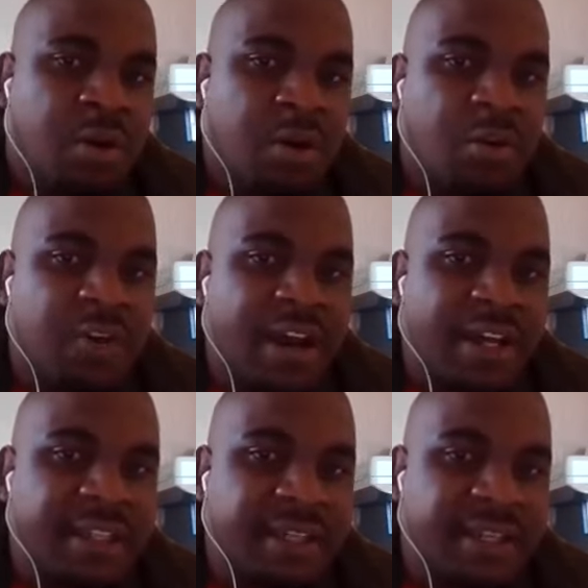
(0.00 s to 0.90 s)
over
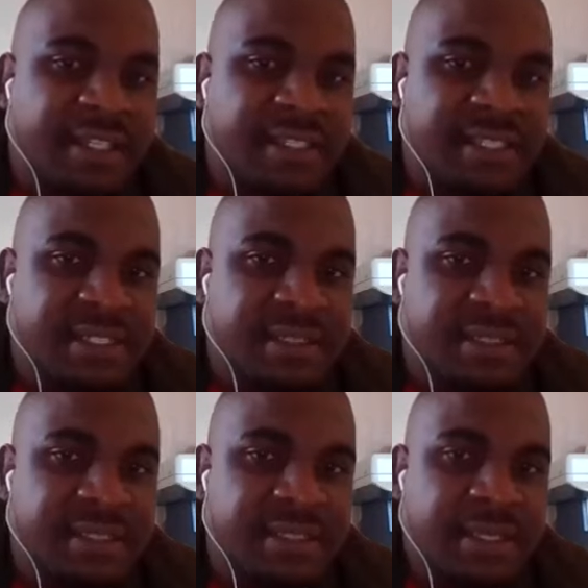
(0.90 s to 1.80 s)
other
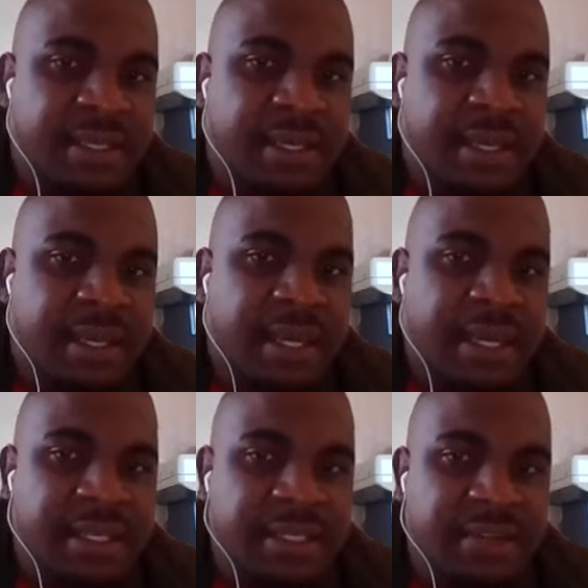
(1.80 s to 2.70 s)
nations
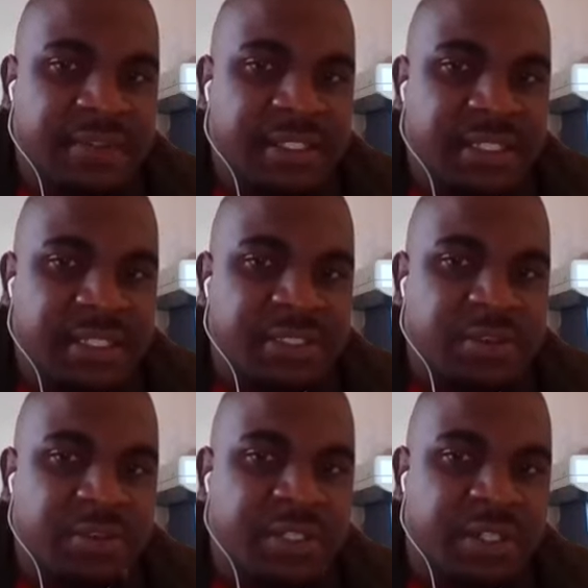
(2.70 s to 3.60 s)
and divisions
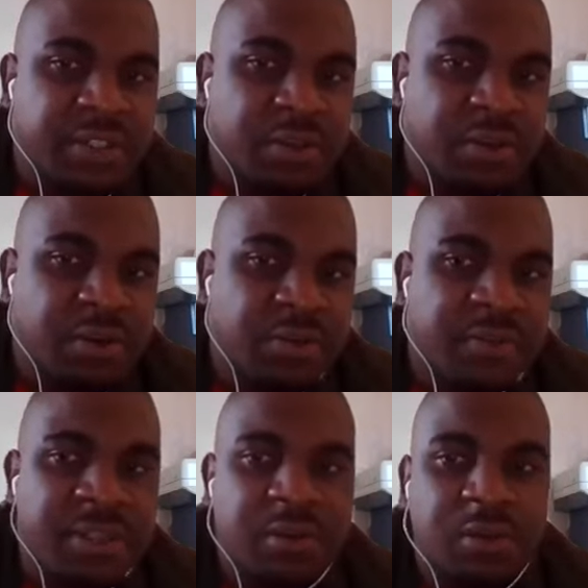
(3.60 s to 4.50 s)
of territory of
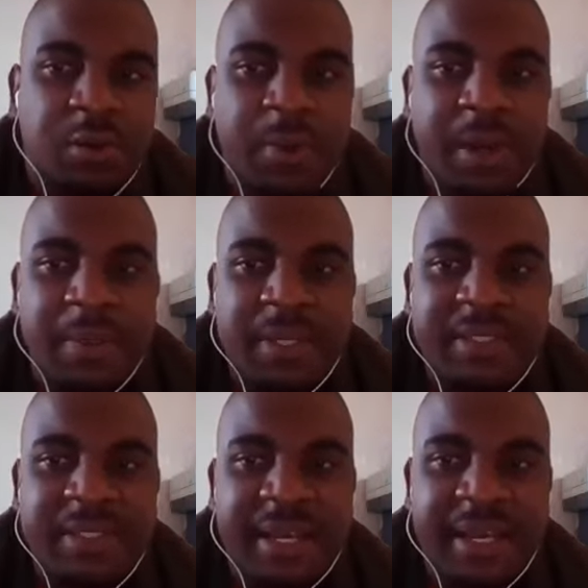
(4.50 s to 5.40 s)
the globe
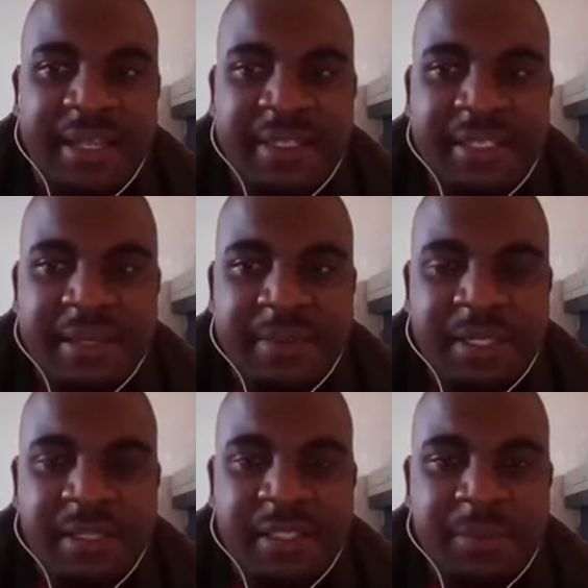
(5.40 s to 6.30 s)
amongst the highest
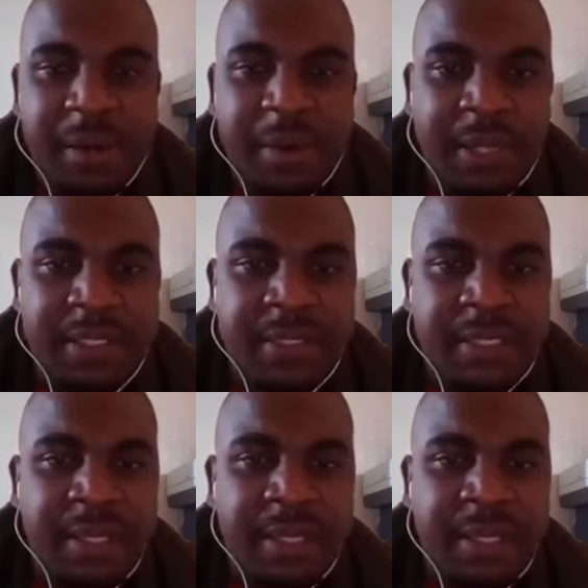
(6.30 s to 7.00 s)
capitalist powers.